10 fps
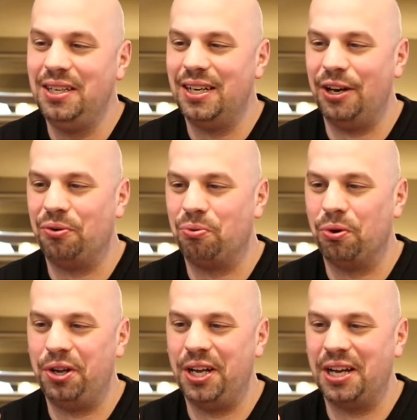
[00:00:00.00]
I know
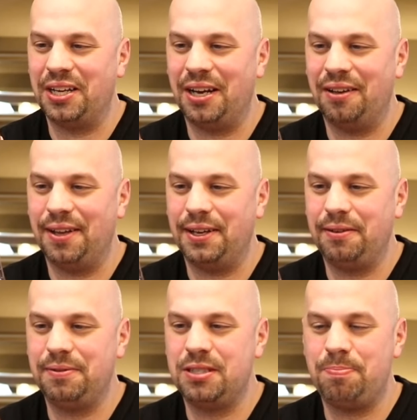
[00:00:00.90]
Roy got kind of like
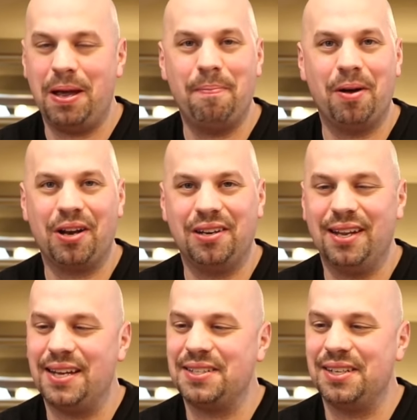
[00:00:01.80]
spam botted
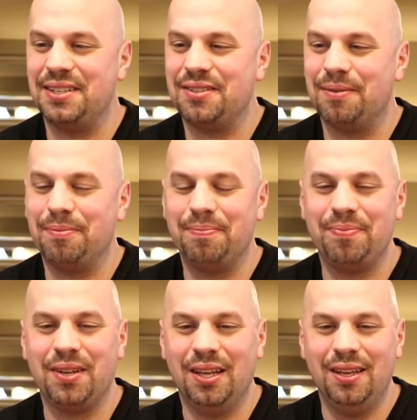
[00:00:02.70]
last night, so I'm
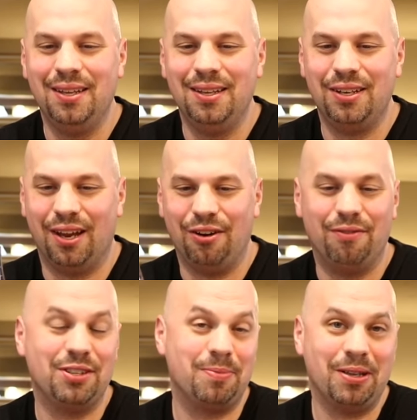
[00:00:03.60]
not
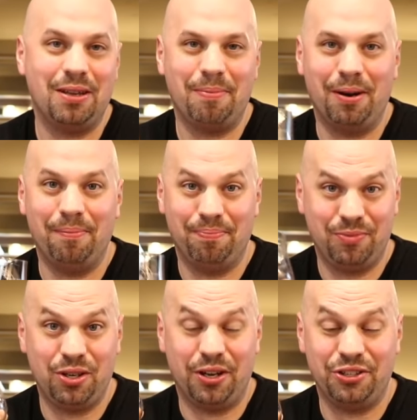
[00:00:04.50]
nervous about that, but I'm
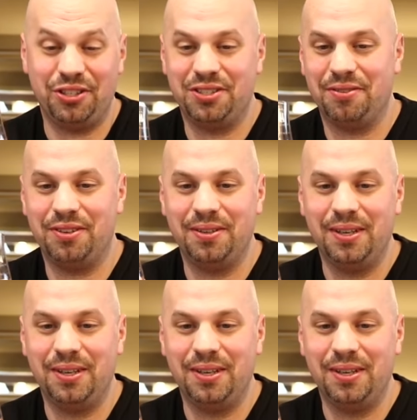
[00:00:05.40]
conscious of it.